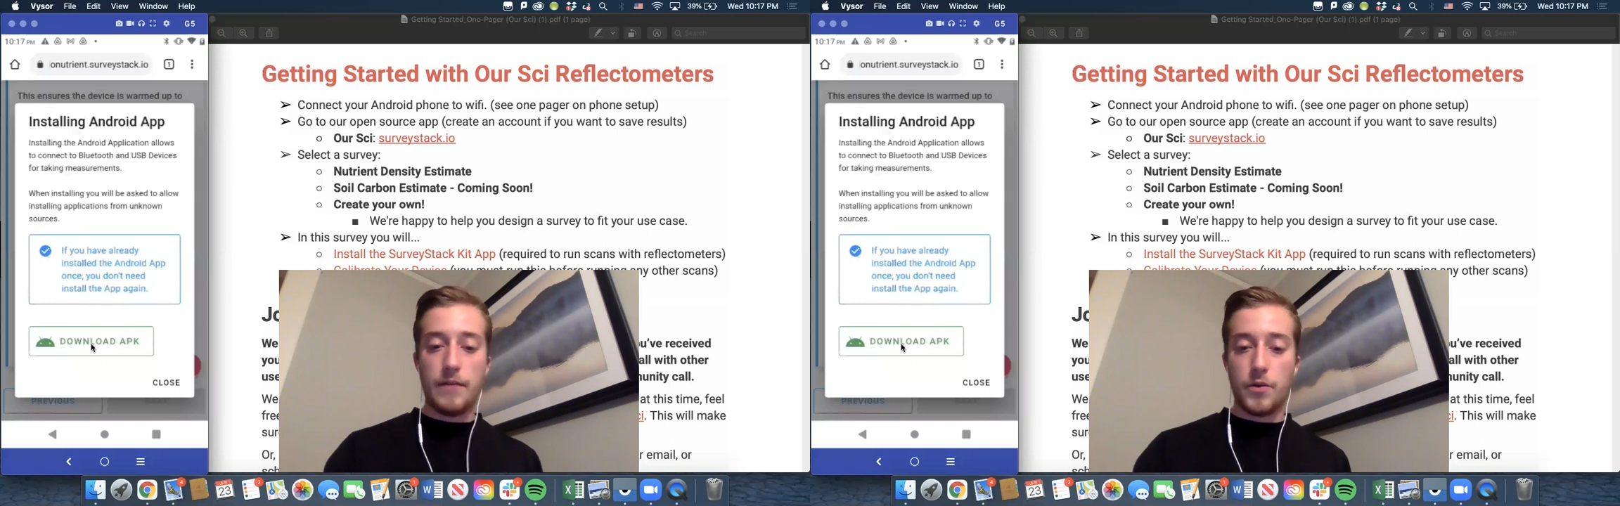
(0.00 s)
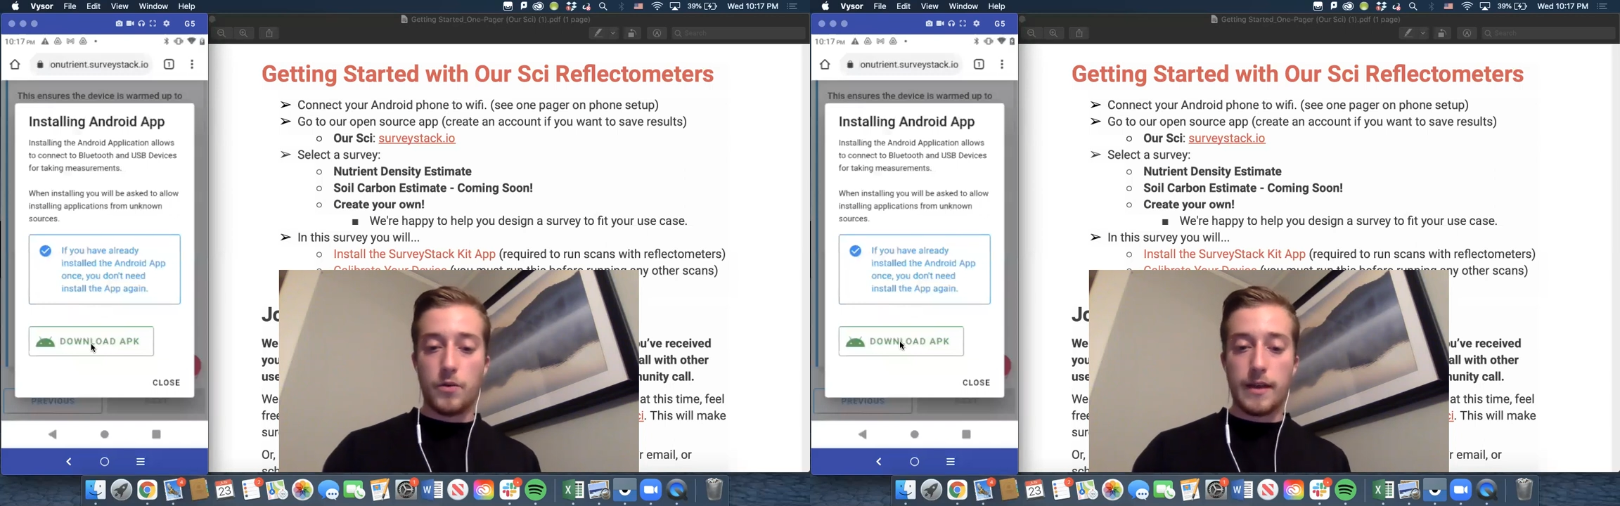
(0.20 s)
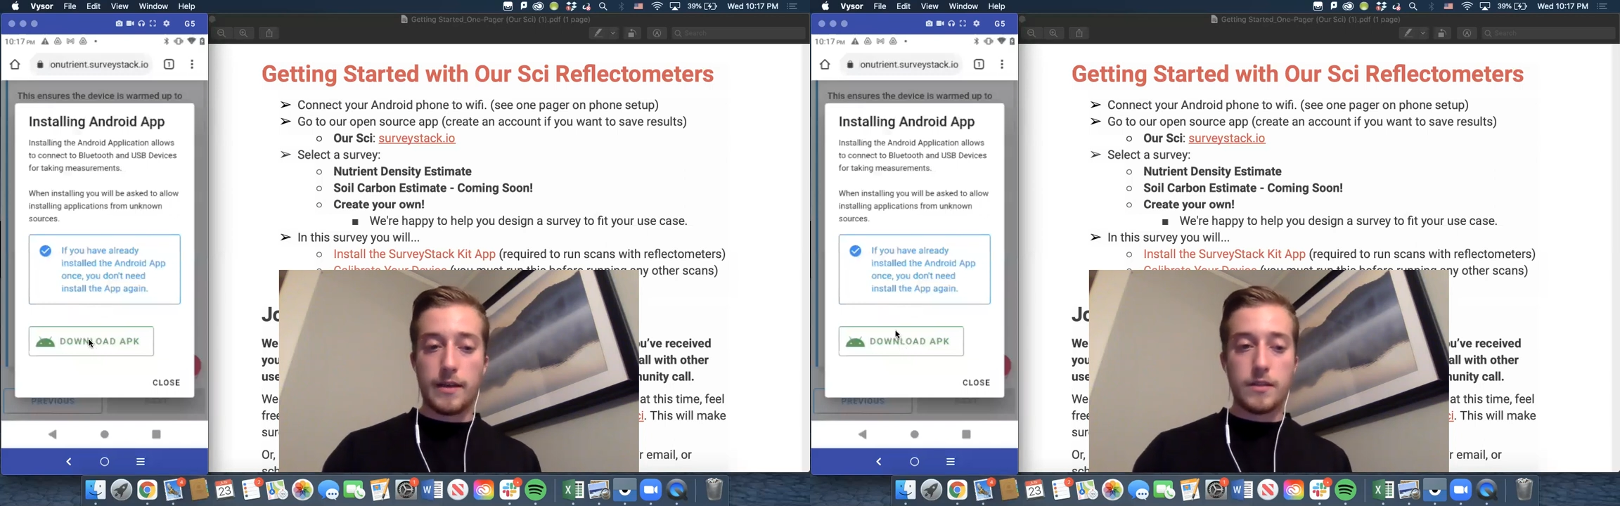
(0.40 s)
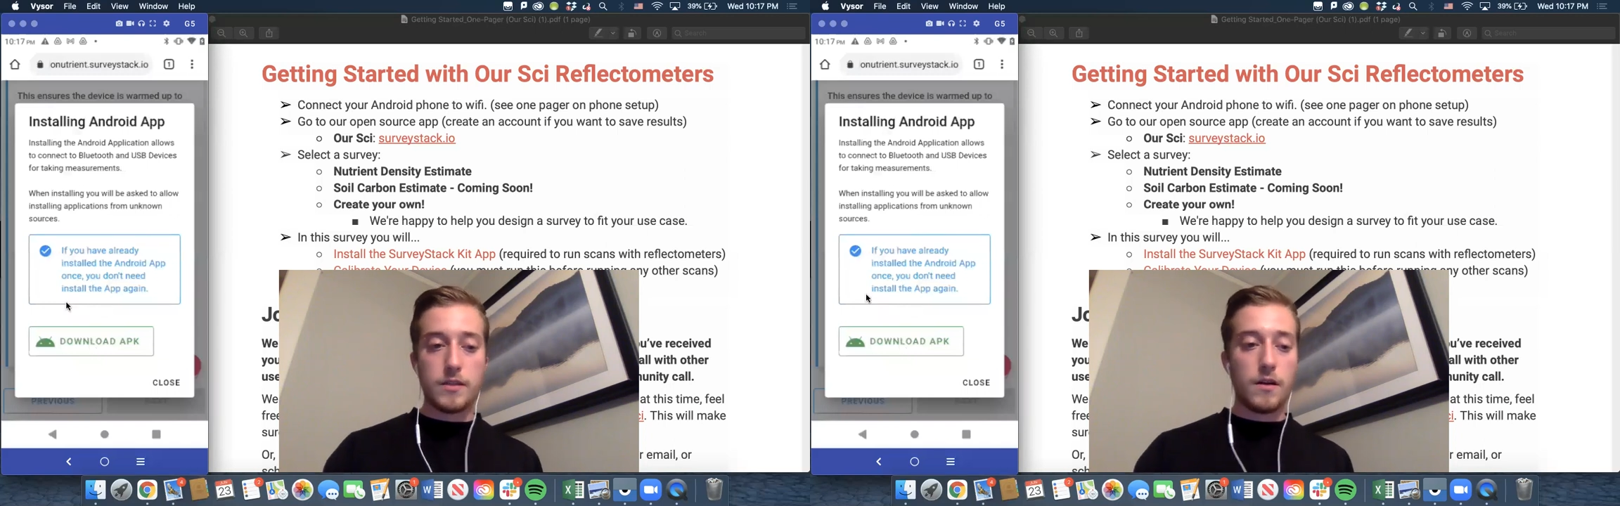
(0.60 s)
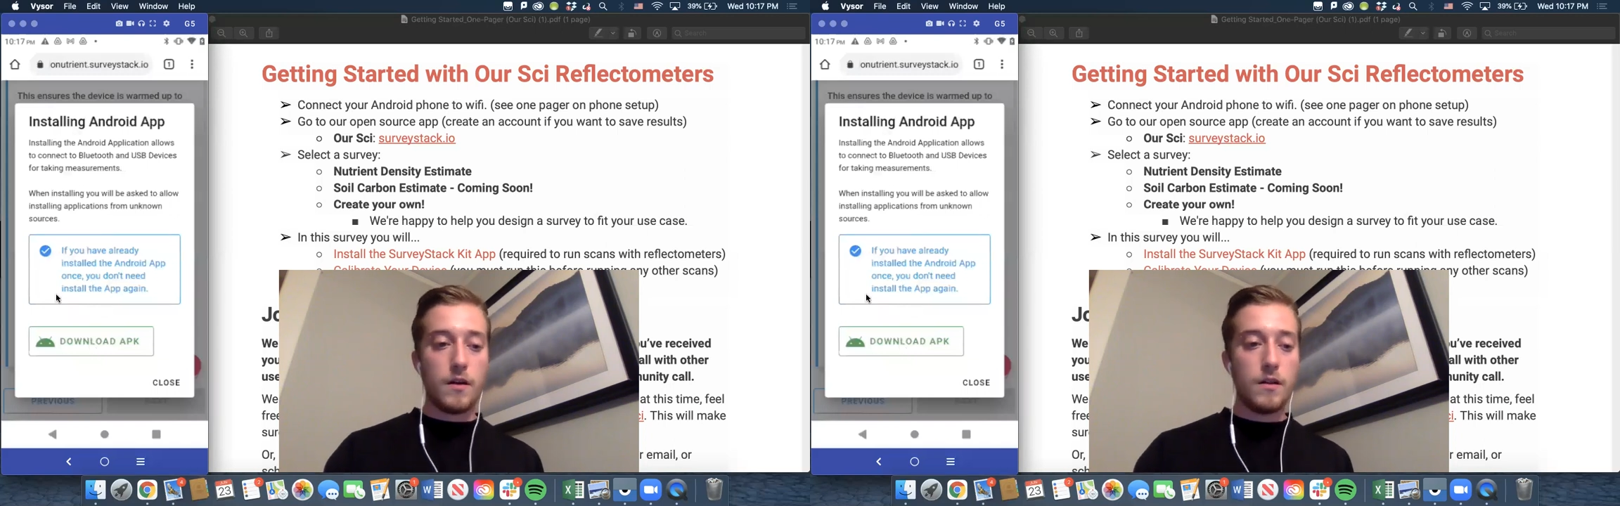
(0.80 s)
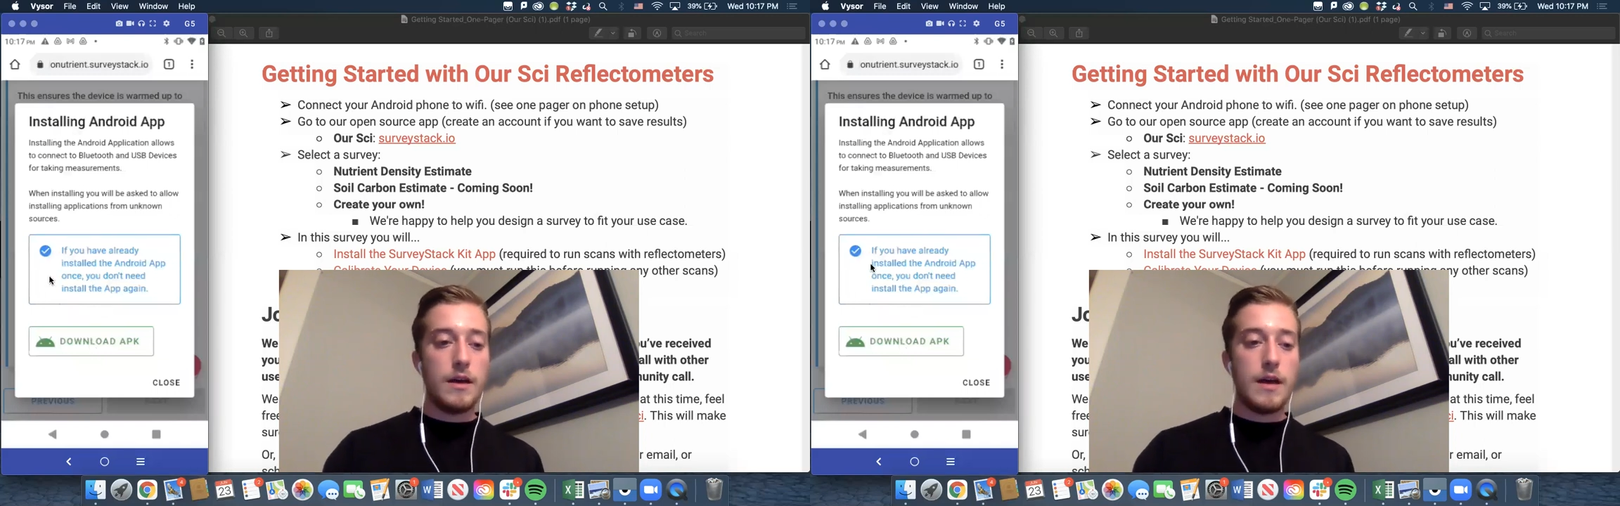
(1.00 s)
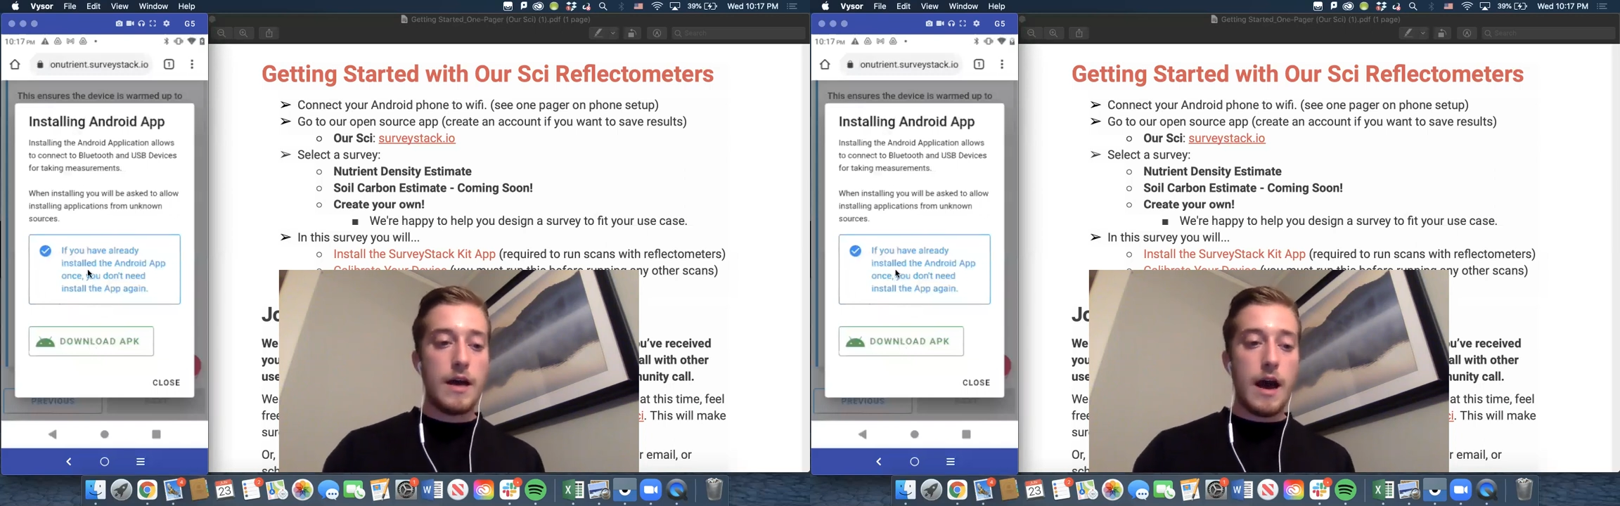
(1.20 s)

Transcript: if you click install.